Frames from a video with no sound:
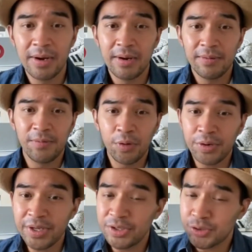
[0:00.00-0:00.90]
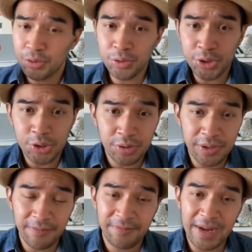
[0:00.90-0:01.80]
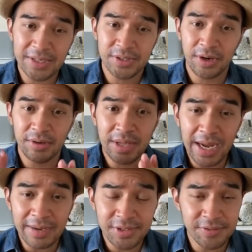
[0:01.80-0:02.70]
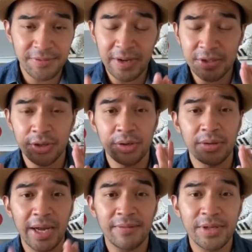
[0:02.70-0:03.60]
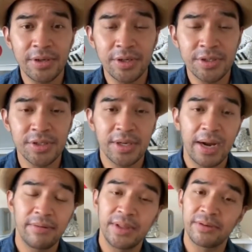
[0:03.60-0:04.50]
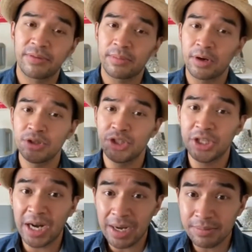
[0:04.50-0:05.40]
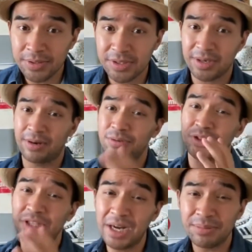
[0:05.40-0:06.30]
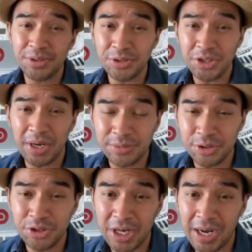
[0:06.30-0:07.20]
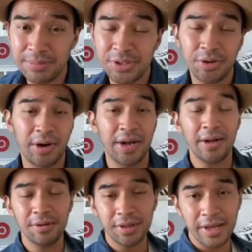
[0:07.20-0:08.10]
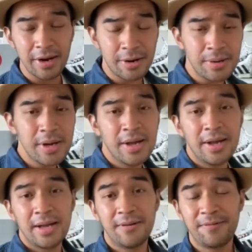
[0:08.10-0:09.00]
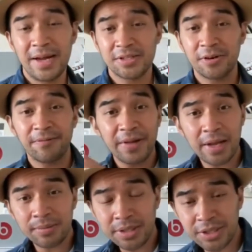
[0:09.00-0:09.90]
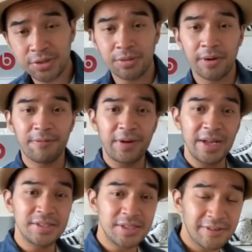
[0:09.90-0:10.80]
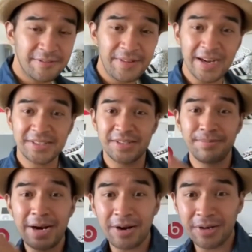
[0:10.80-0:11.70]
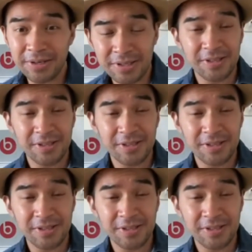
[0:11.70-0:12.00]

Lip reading: Voting is crucial. It affects our lives. It affects our livelihoods, everything from our jobs, to our healthcare. It affects our families, to our friends. It affects America, to the